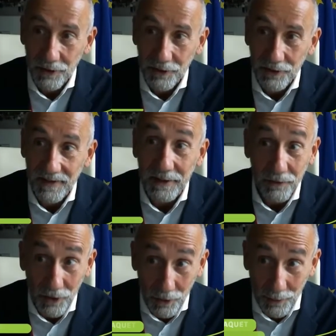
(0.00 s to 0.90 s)
Zakontos,
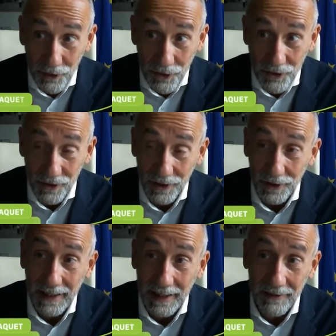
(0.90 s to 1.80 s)
thank you very much.
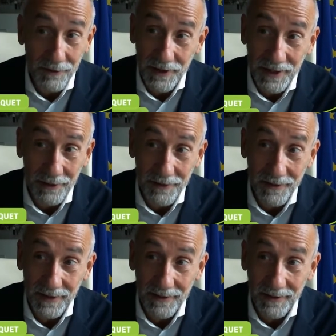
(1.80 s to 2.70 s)
I have no
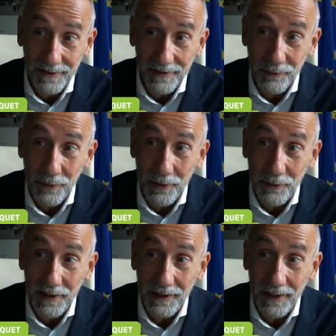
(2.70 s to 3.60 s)
doubt that this is a
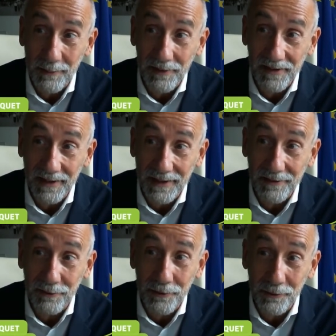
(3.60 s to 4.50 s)
win-win, and I must
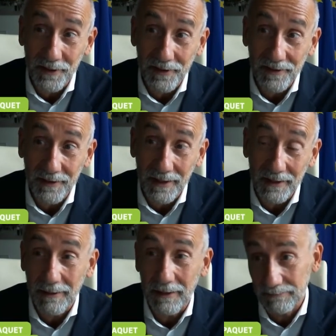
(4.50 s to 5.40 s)
say, as a tourist,
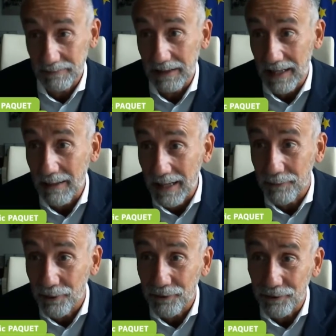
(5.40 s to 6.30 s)

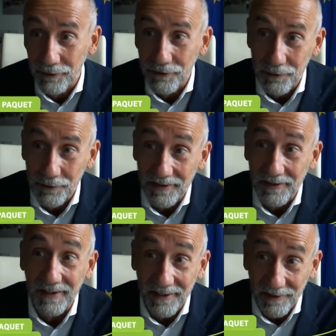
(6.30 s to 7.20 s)
I'm not going to
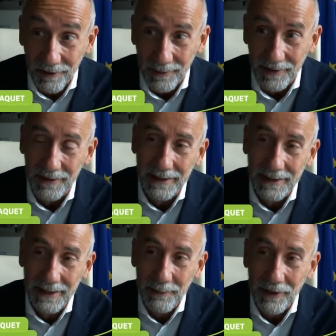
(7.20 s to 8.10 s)
Greece this summer,
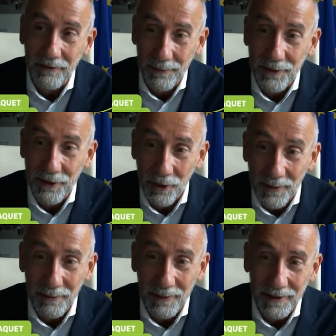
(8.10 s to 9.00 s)
but I very much
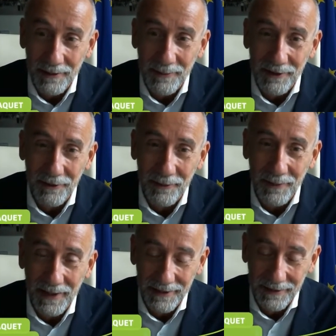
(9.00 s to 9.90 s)
hope I will be
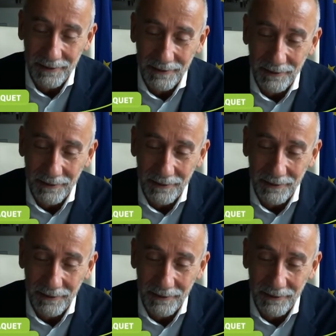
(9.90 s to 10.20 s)
going back